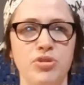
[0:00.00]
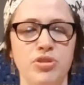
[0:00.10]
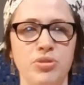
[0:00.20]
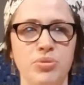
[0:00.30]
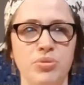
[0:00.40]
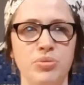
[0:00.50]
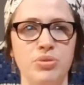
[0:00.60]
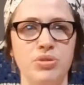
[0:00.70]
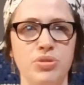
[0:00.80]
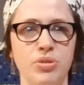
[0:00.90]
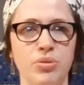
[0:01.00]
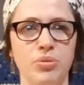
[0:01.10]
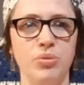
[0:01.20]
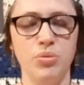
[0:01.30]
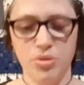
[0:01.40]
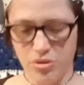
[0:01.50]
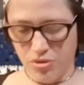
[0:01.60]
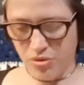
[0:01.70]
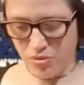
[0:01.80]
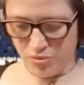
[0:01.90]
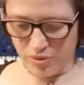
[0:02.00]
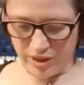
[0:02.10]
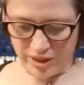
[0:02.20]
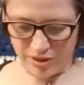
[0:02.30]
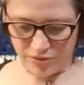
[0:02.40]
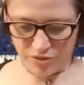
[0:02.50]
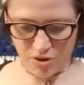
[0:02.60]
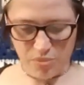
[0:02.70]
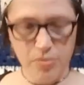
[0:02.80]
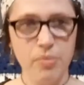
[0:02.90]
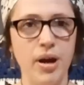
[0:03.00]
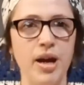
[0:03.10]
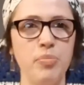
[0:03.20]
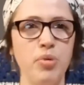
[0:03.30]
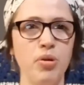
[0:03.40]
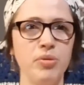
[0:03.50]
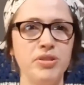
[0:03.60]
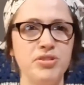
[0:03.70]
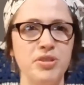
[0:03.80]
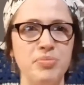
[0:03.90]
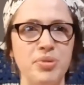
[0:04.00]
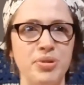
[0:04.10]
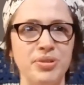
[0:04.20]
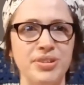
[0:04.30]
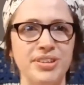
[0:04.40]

to use to read from my poetry book.